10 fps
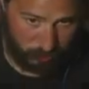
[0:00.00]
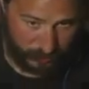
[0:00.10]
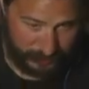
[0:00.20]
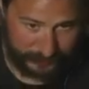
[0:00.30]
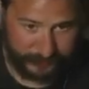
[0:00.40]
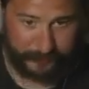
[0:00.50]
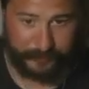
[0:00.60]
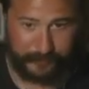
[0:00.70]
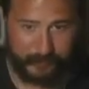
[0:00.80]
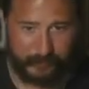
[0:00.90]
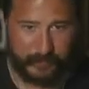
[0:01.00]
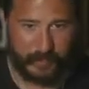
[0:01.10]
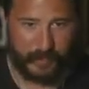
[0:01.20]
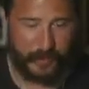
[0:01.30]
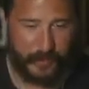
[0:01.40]
oh,
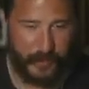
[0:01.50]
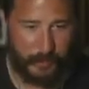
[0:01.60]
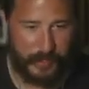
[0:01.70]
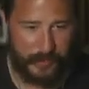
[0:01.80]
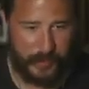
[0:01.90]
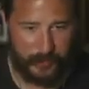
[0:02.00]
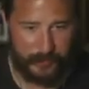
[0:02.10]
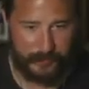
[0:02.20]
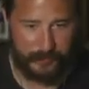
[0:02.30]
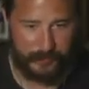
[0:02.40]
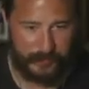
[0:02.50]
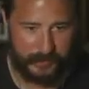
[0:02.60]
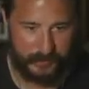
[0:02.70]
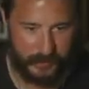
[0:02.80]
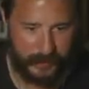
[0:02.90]
they're in the red zone.
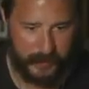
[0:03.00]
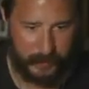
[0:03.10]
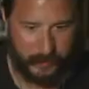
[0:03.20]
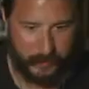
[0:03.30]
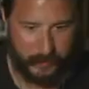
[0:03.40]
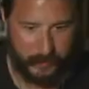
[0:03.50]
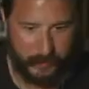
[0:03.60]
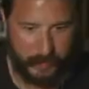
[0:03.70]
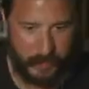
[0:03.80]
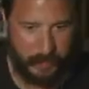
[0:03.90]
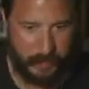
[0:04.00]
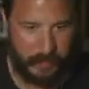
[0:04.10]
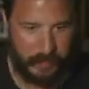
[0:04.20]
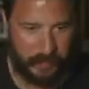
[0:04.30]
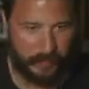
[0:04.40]
They're going to put one up, I
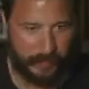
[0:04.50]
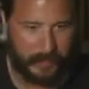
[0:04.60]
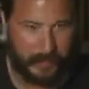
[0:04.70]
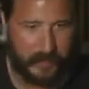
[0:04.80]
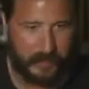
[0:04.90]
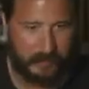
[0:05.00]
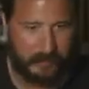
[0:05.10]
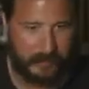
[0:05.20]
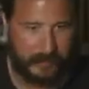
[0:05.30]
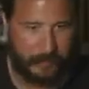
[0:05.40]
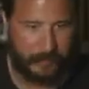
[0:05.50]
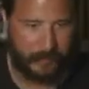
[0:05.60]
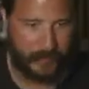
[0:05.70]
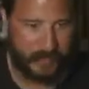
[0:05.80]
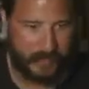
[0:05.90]
think. And yep, because I whiffed
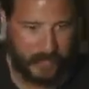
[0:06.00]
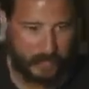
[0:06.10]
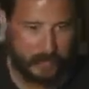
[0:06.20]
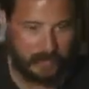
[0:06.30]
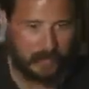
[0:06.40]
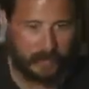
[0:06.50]
on that tackle.